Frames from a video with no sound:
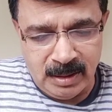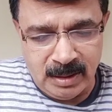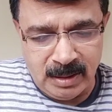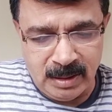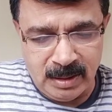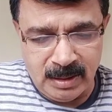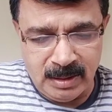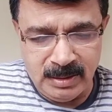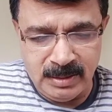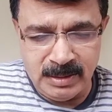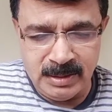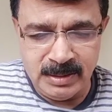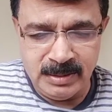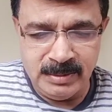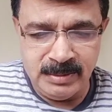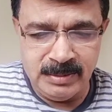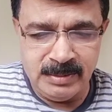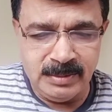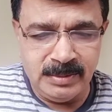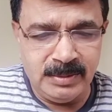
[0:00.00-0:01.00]
and
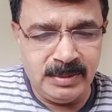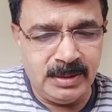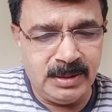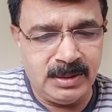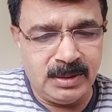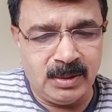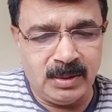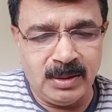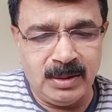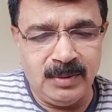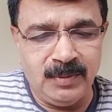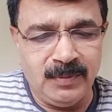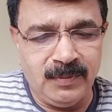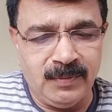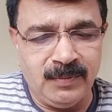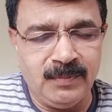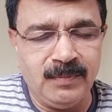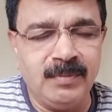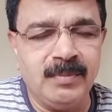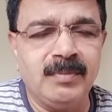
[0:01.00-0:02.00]
these are the
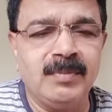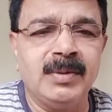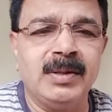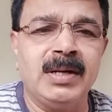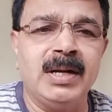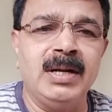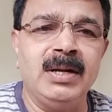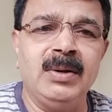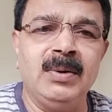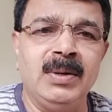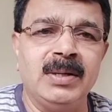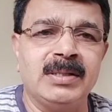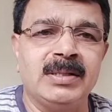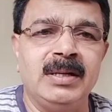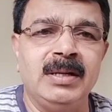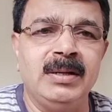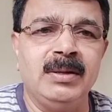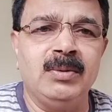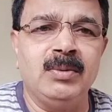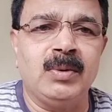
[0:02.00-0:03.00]
continuously
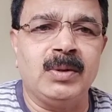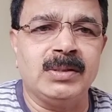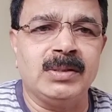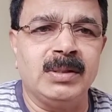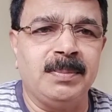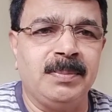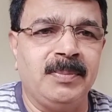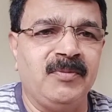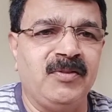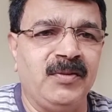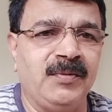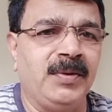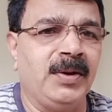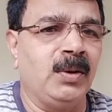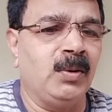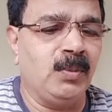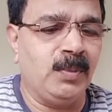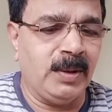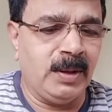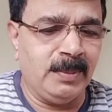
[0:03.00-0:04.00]
towards 15
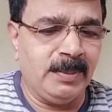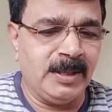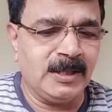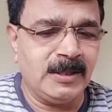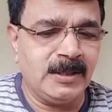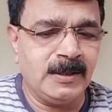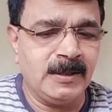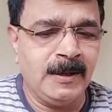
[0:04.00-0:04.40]
group elements.